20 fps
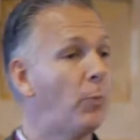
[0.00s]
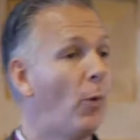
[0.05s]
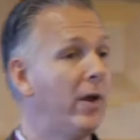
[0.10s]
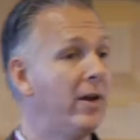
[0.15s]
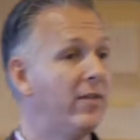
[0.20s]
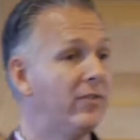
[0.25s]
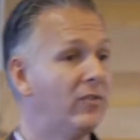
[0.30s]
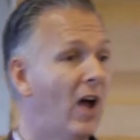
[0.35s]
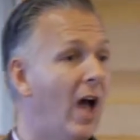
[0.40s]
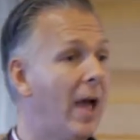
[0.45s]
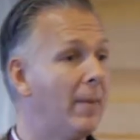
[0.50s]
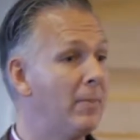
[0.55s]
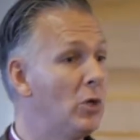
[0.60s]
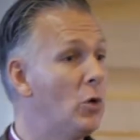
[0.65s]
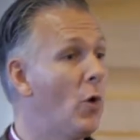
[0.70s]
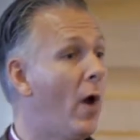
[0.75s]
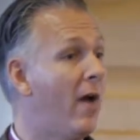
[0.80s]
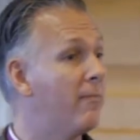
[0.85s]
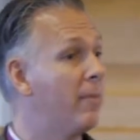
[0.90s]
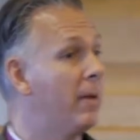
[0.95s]
point of time,
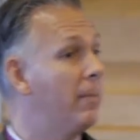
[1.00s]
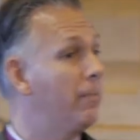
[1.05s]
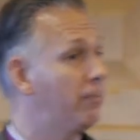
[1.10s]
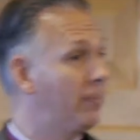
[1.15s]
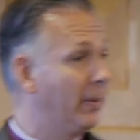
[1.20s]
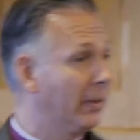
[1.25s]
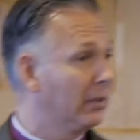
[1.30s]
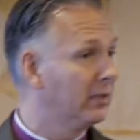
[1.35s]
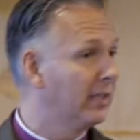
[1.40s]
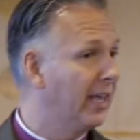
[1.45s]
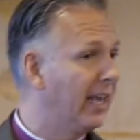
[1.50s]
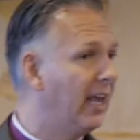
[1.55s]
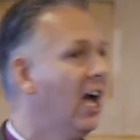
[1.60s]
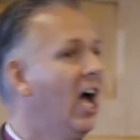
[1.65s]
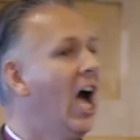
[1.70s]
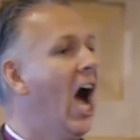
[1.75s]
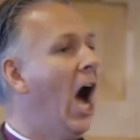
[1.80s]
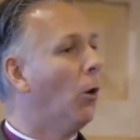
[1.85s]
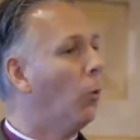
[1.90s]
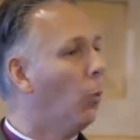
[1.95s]
you have been building
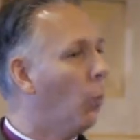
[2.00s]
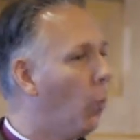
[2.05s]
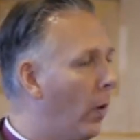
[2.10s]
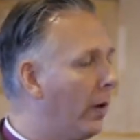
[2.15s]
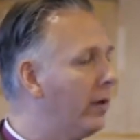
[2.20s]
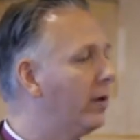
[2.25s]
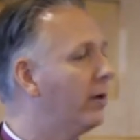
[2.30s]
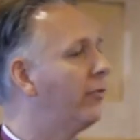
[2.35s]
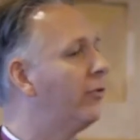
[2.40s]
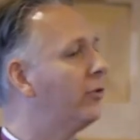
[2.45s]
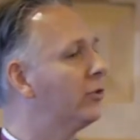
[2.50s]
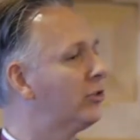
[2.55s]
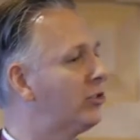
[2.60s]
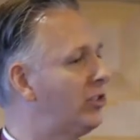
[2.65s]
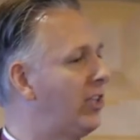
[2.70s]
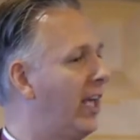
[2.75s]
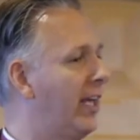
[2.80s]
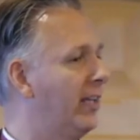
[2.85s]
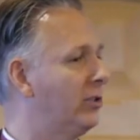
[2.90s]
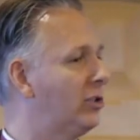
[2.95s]
a wonderful
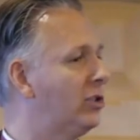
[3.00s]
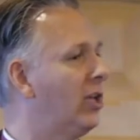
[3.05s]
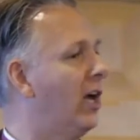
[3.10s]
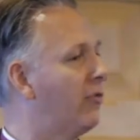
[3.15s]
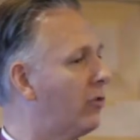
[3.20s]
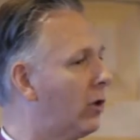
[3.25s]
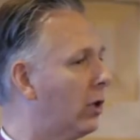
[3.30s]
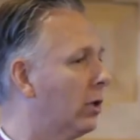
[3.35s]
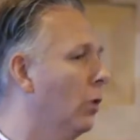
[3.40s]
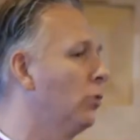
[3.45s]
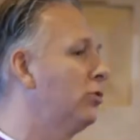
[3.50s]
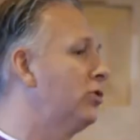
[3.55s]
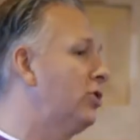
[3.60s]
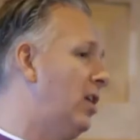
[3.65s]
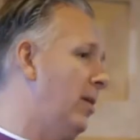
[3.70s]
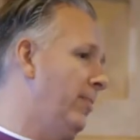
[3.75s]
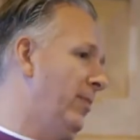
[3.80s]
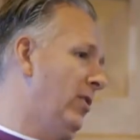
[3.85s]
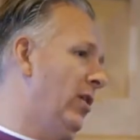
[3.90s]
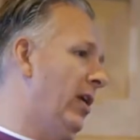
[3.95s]
sense of close
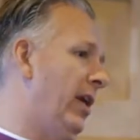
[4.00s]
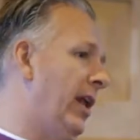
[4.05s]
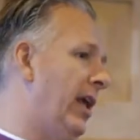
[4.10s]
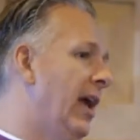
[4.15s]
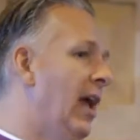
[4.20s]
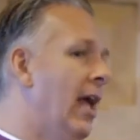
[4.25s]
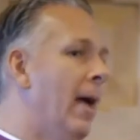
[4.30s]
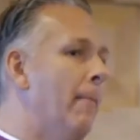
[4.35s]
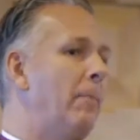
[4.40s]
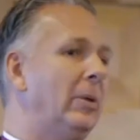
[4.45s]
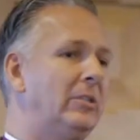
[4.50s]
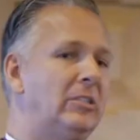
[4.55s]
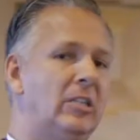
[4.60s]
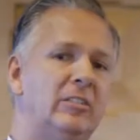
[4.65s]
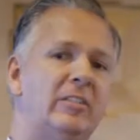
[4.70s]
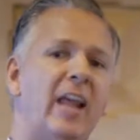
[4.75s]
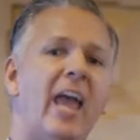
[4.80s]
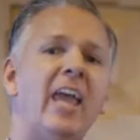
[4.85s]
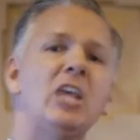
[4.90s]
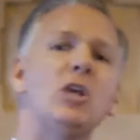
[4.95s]
community. But
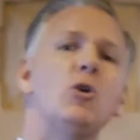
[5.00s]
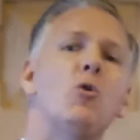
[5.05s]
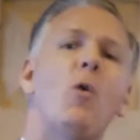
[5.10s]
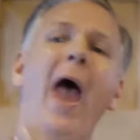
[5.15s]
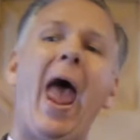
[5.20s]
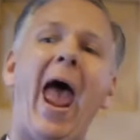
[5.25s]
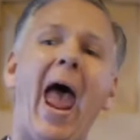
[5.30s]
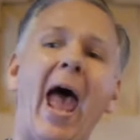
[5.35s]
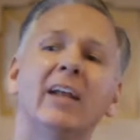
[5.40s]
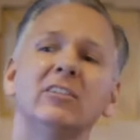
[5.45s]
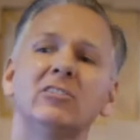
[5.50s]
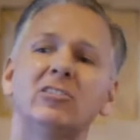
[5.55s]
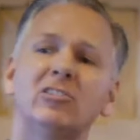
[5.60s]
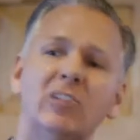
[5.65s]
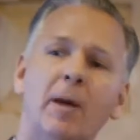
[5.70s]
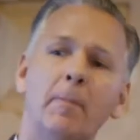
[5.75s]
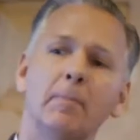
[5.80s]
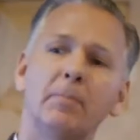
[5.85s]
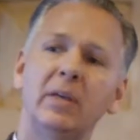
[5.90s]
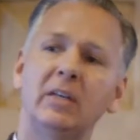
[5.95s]
today, you add
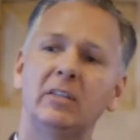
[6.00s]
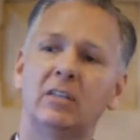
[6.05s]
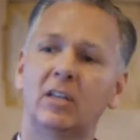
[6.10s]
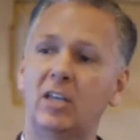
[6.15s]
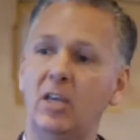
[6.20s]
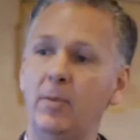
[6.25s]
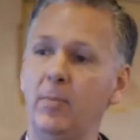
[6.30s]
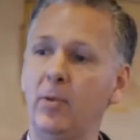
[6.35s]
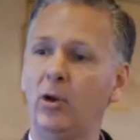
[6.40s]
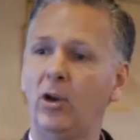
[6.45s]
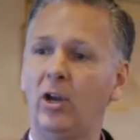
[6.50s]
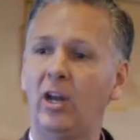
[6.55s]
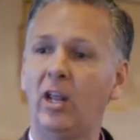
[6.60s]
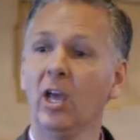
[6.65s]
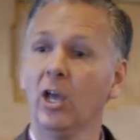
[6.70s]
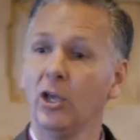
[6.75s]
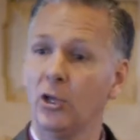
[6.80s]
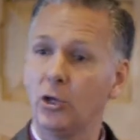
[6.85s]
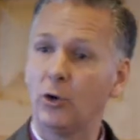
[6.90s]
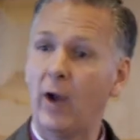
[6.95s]
something to community,
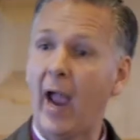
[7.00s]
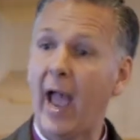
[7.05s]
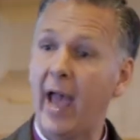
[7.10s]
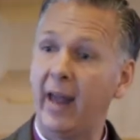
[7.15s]
you're